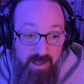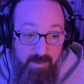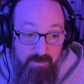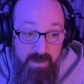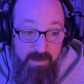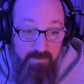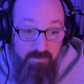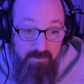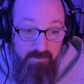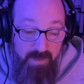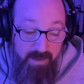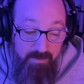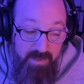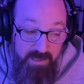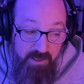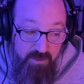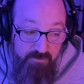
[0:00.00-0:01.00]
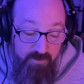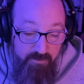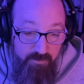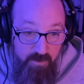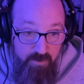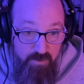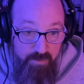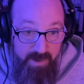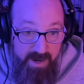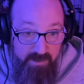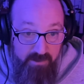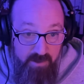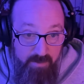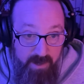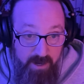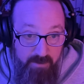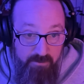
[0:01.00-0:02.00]
I mean, maybe this reverts back
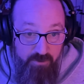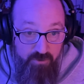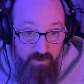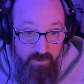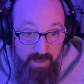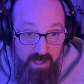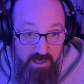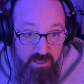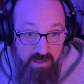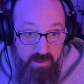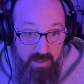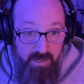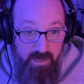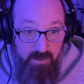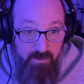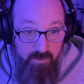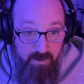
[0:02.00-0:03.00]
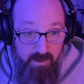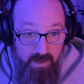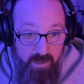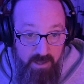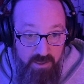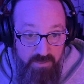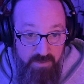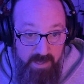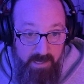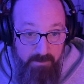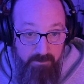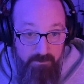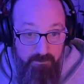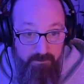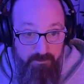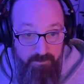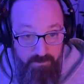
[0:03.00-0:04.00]
to my original lesson that I learned is that
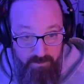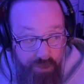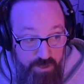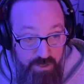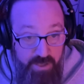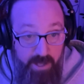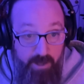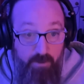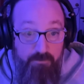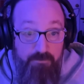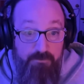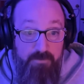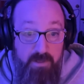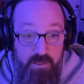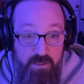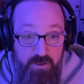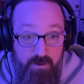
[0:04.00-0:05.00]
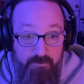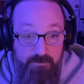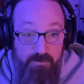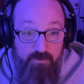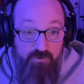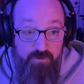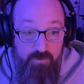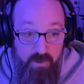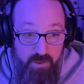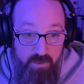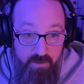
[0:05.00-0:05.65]
self and selfish,